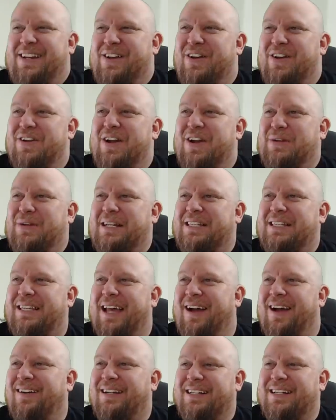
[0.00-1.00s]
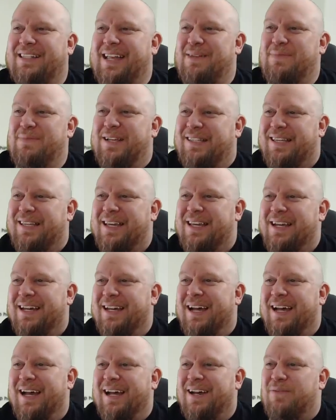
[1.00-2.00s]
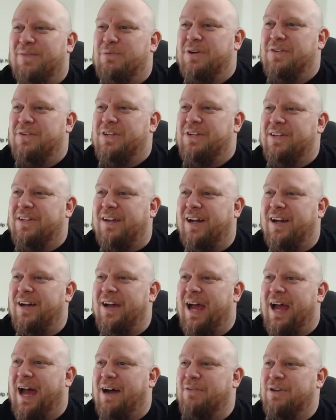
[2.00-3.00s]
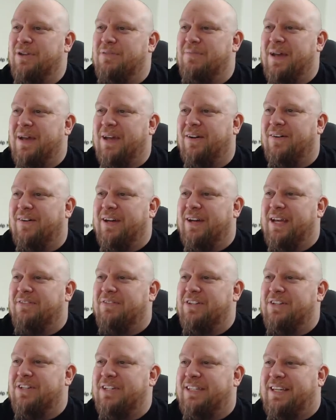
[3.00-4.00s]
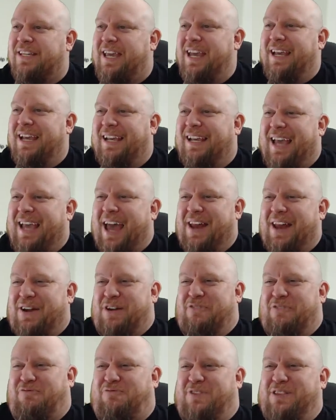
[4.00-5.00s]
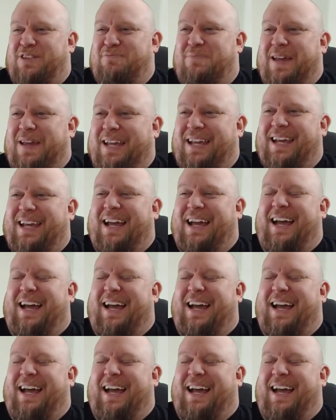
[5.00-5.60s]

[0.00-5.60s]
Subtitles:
not know what his character's name is? Will you go out with me or even just get off with me?